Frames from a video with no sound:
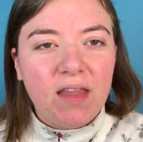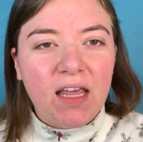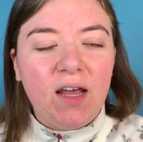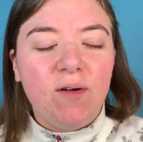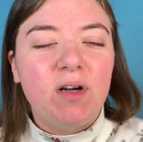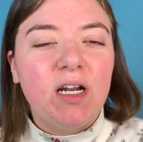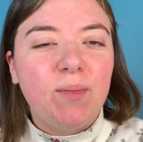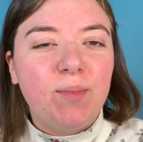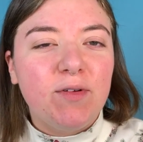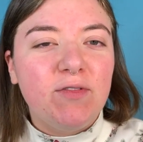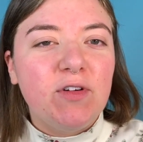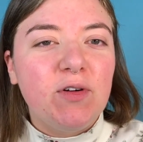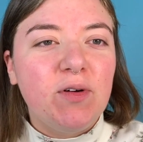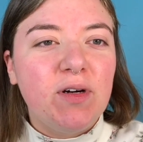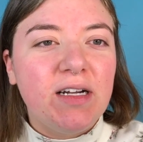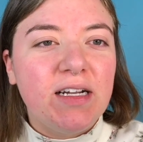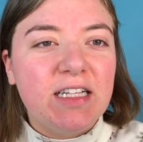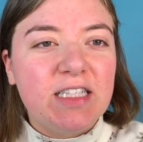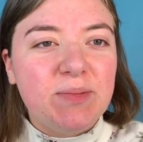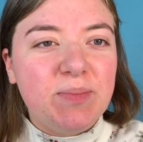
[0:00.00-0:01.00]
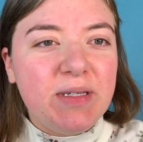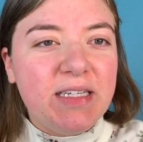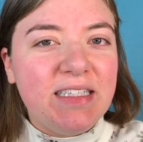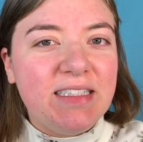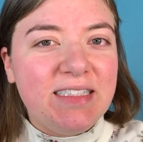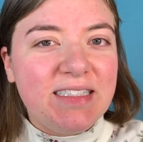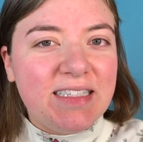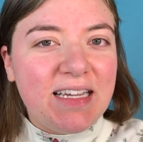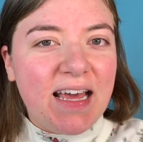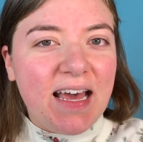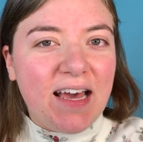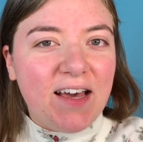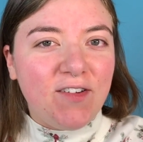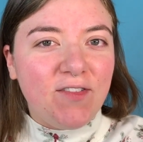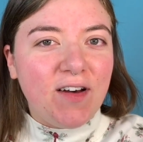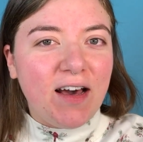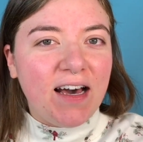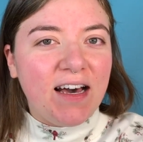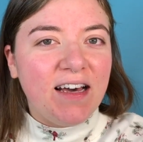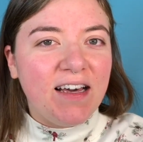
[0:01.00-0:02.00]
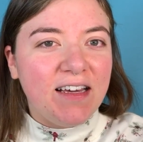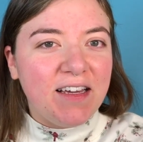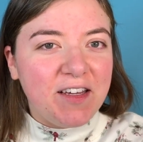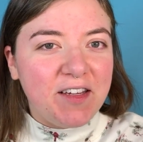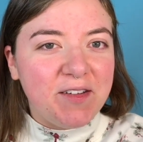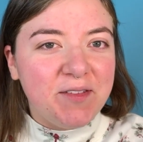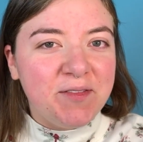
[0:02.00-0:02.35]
what up everyone? It's me, Steph. Hi.